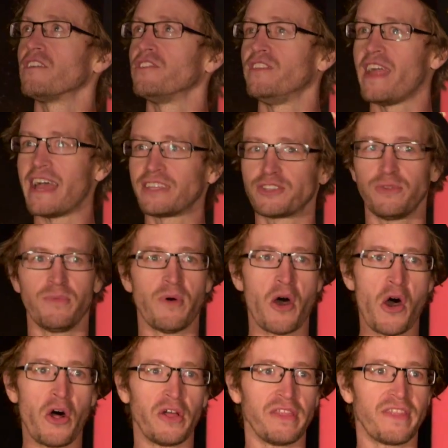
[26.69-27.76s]
in the National
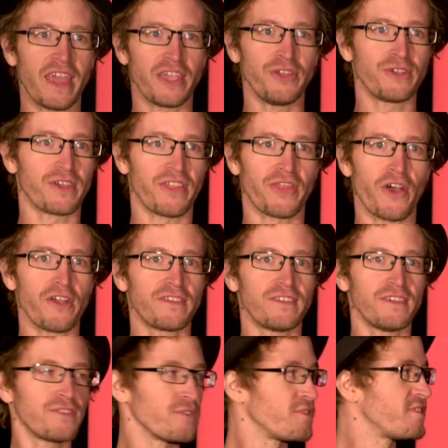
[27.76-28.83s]
Mall, and thank you to
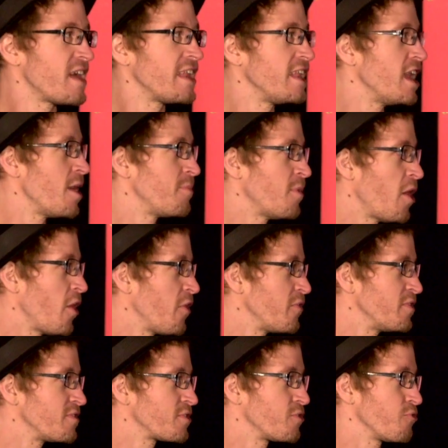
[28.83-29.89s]
Catharsis for setting up all
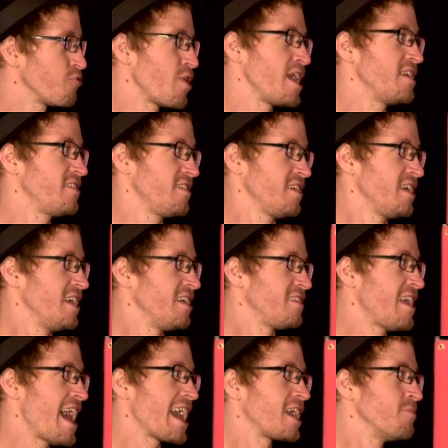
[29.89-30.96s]
of this great
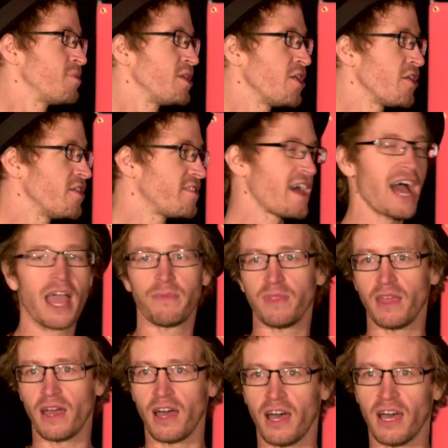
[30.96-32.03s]
tech and putting all the
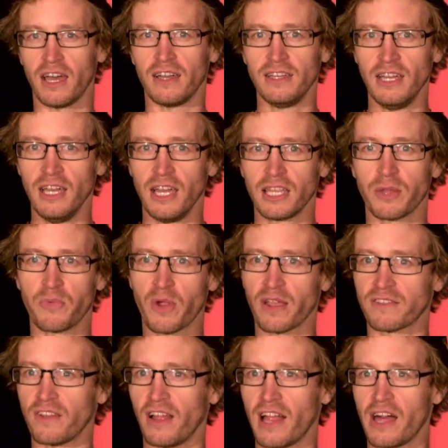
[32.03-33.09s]
time to bring
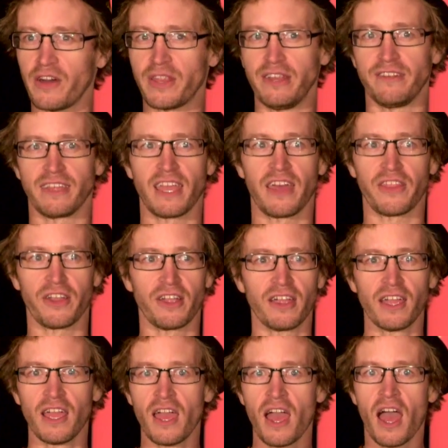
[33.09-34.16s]
us all out here together.
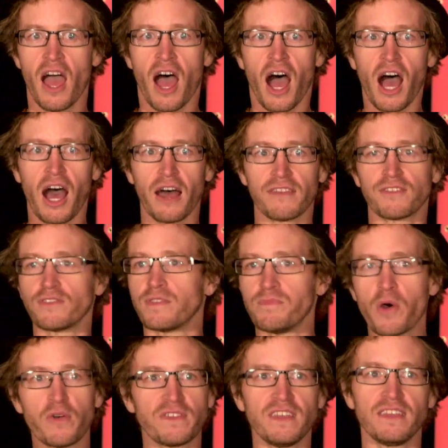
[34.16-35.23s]
So
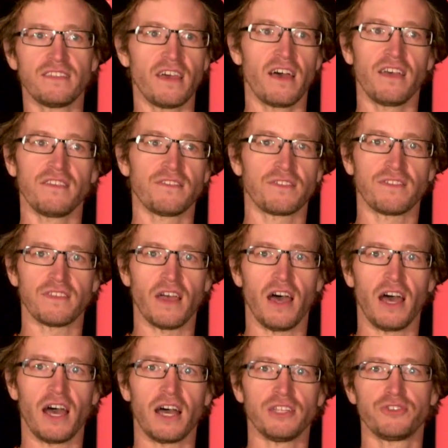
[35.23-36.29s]
Symposia does
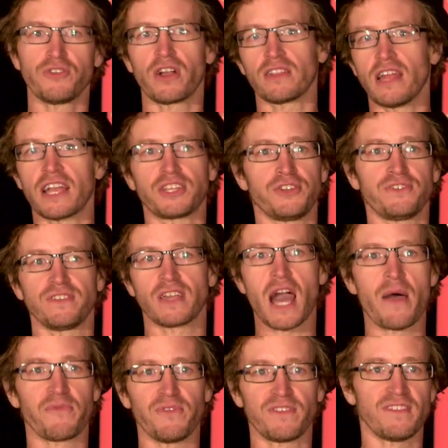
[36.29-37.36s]
drug lectures and
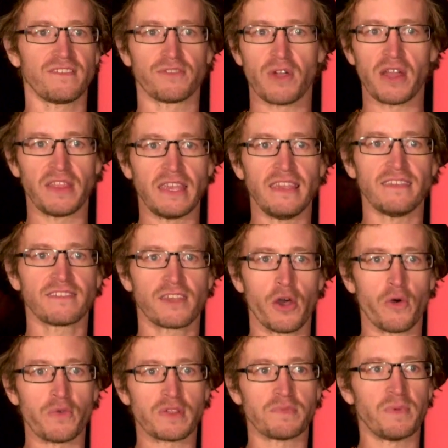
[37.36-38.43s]
conferences around the East
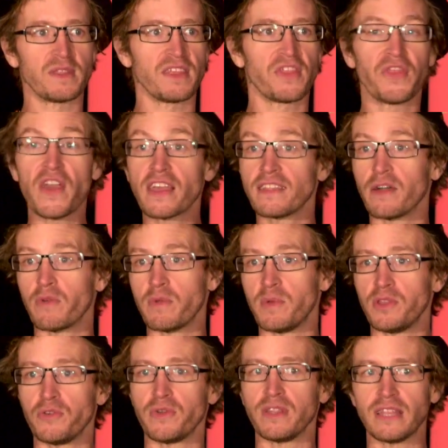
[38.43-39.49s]
Coast, but the thing that we've
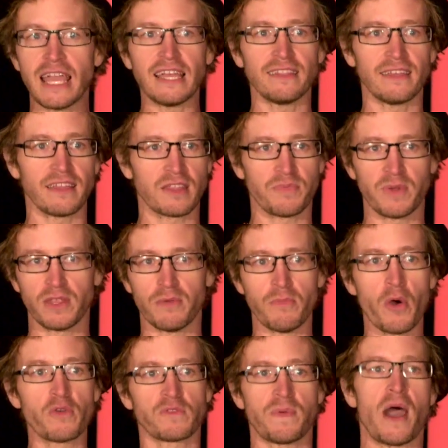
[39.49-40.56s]
been doing lately that's been the
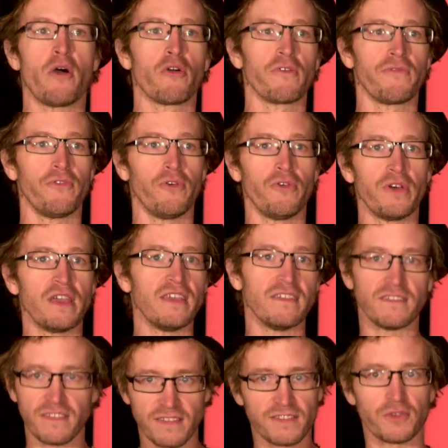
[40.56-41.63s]
most powerful
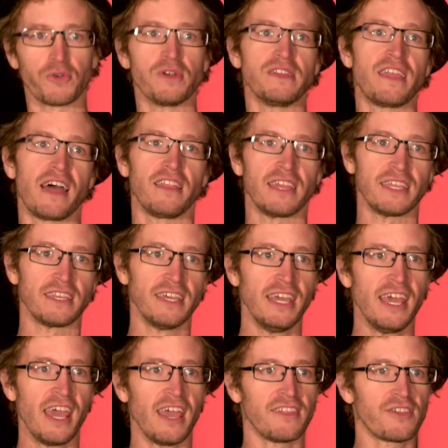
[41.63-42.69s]
is the storytelling.
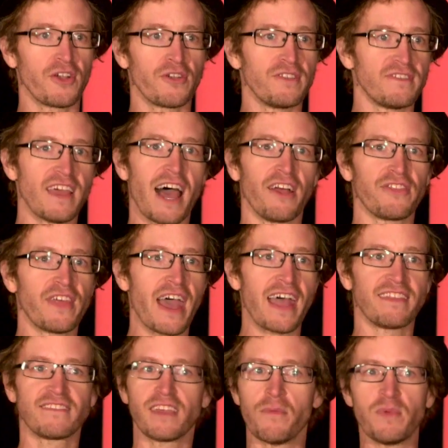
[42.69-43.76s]
It turns out
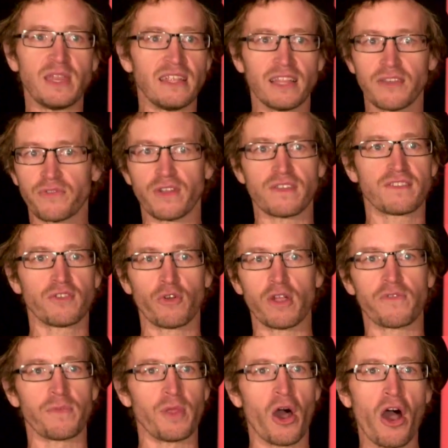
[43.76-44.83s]
that somebody delivering a
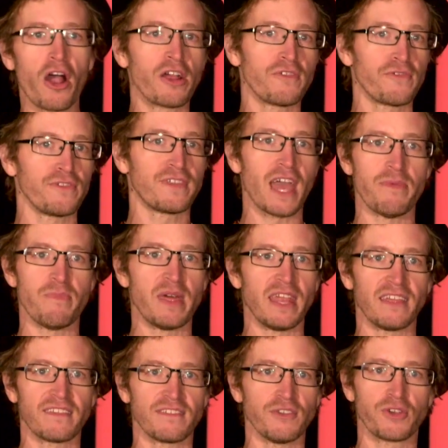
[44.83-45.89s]
story from the heart for 10
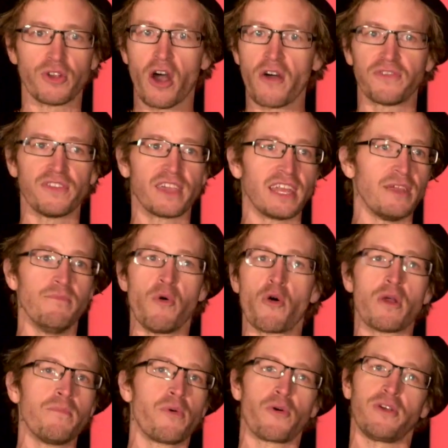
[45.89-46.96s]
minutes, you can often get a
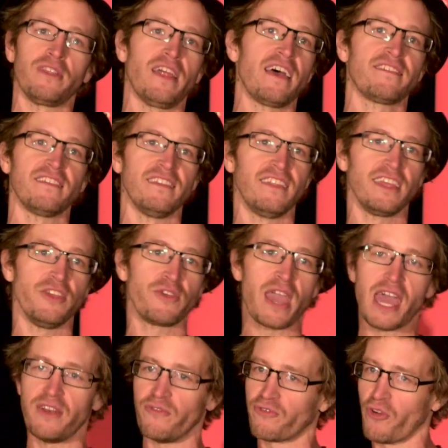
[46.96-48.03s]
more important lesson than you
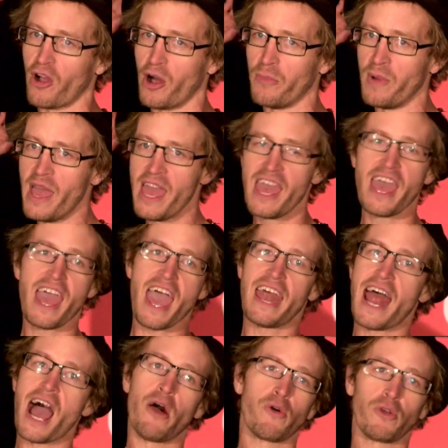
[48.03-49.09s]
can from
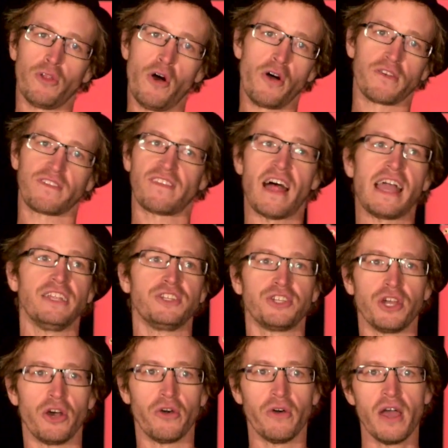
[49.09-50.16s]
an hour-long
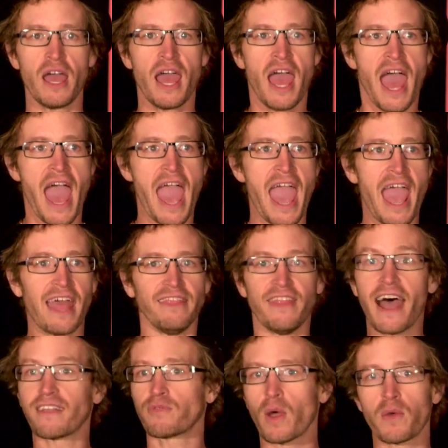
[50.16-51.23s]
slideshow. And
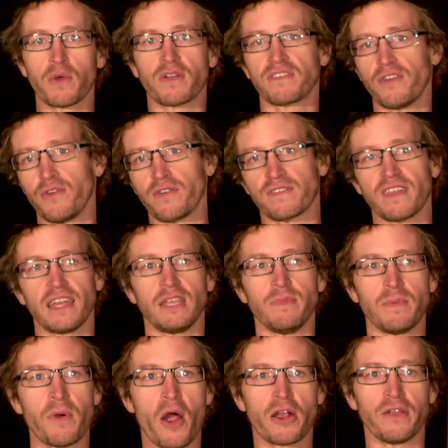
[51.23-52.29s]
that's why we were so excited to
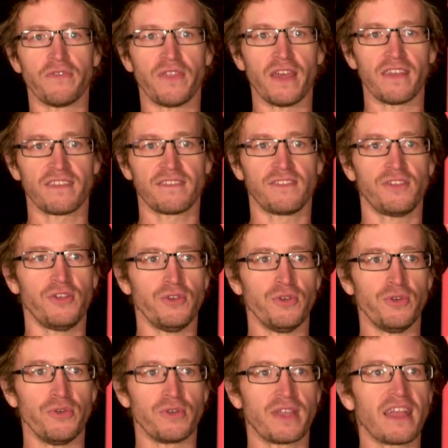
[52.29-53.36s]
be part of this,
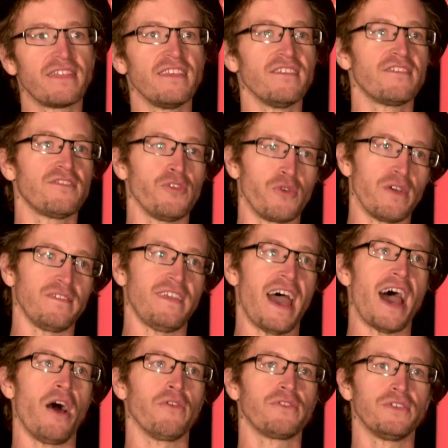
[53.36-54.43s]
to get these stories
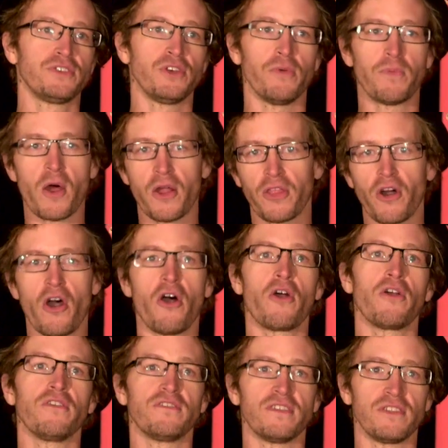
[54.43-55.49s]
out, to show part of the
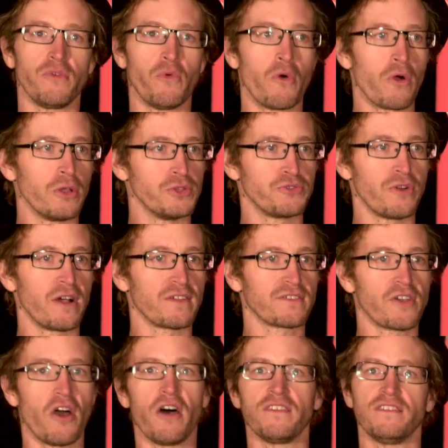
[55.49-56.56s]
horrors that the war on drugs
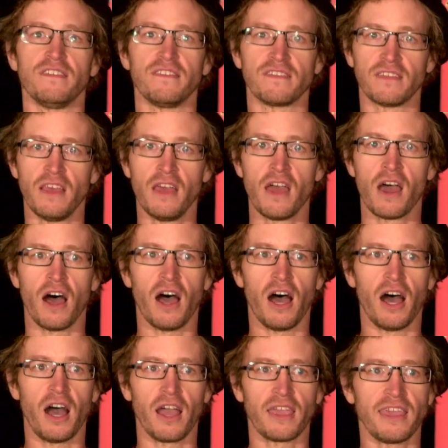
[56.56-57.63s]
causes
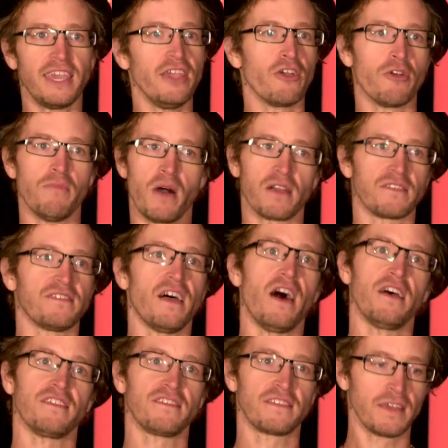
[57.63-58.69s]
here amongst
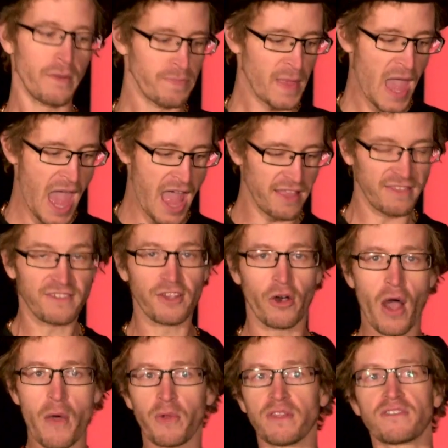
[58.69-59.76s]
us. And
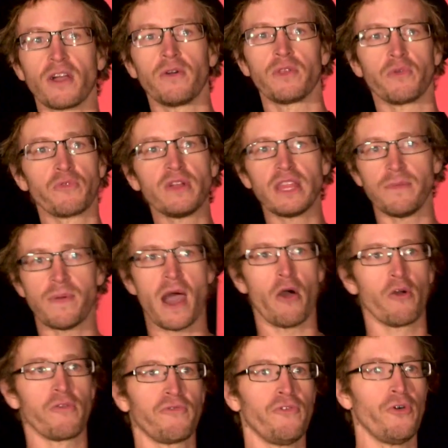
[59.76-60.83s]
so I want to start with a really
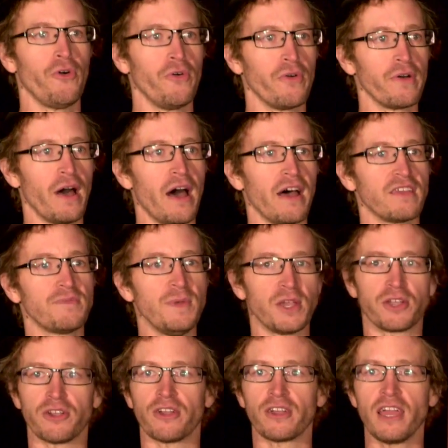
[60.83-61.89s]
powerful
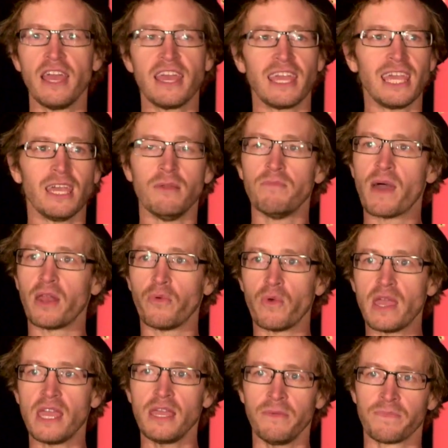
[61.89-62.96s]
speaker,
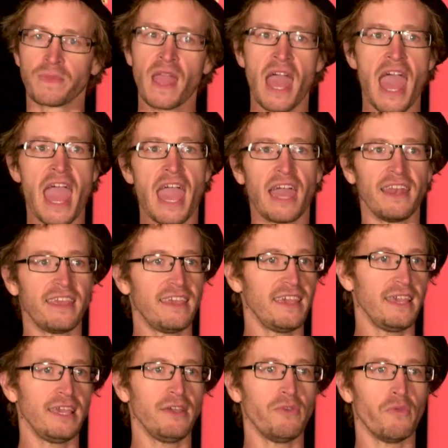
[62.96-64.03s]
Benouis. And he